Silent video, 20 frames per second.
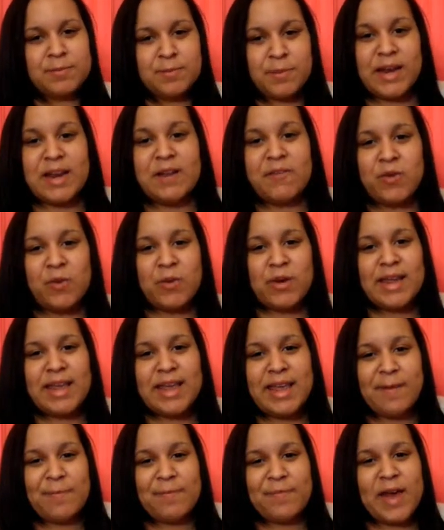but if you want to
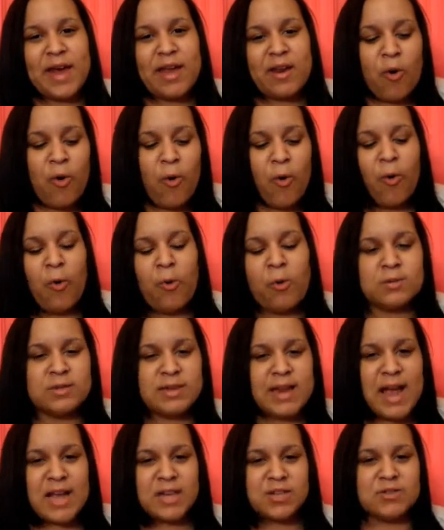keep that whole
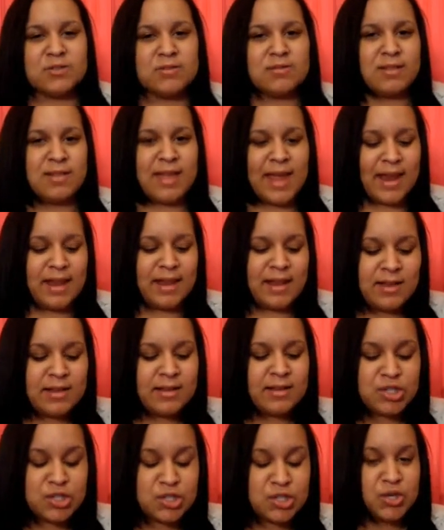natural, like
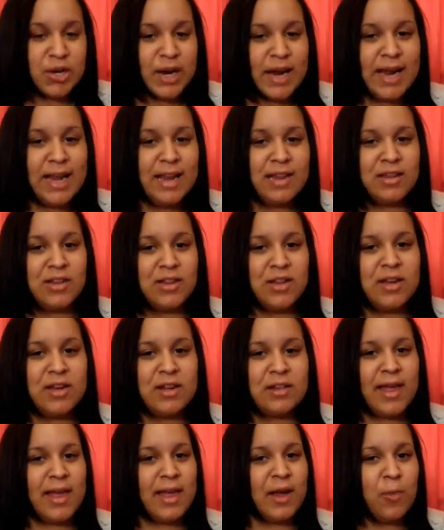straight
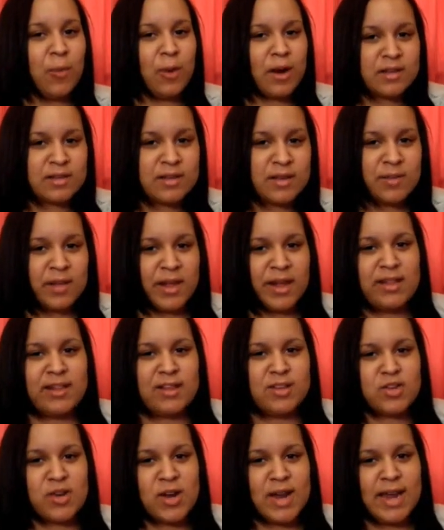look, like where it's
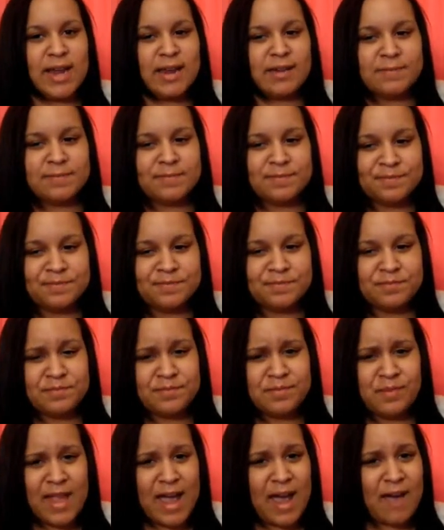completely straight,
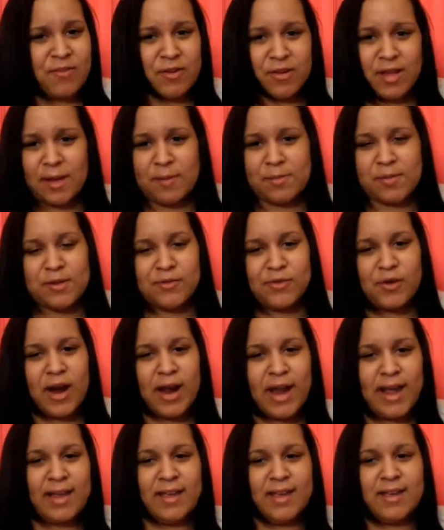after like blow
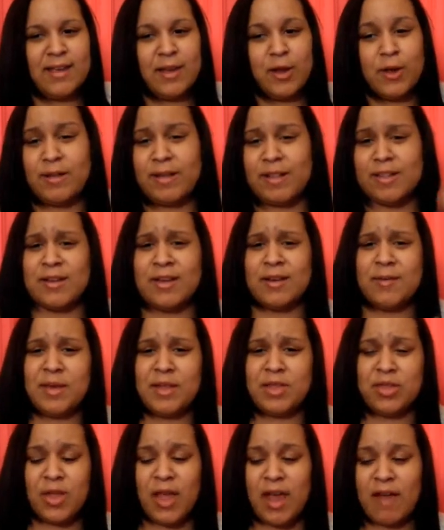drying, it's going to be
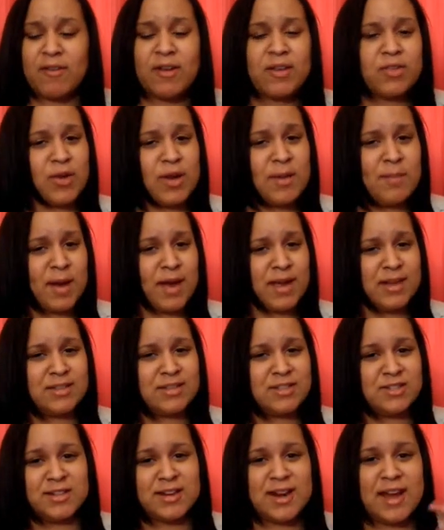every 3
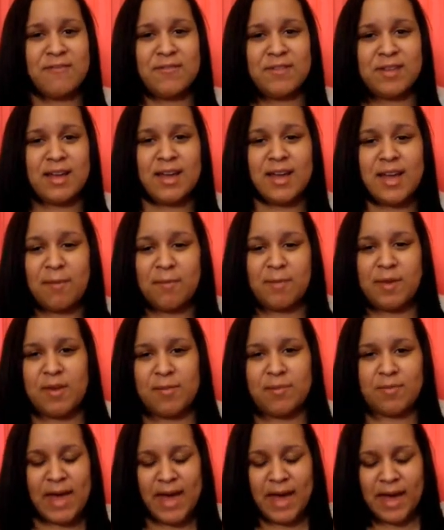months you're going to have to
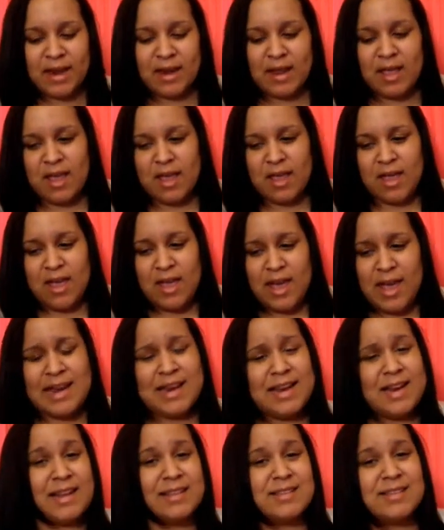upkeep that. And
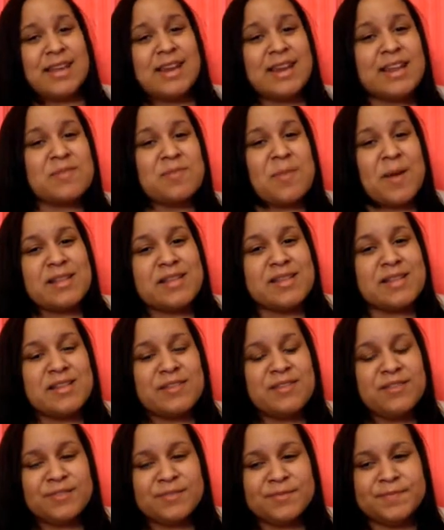it does get
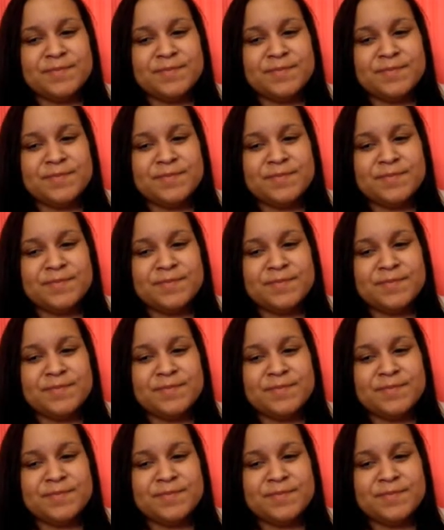expensive,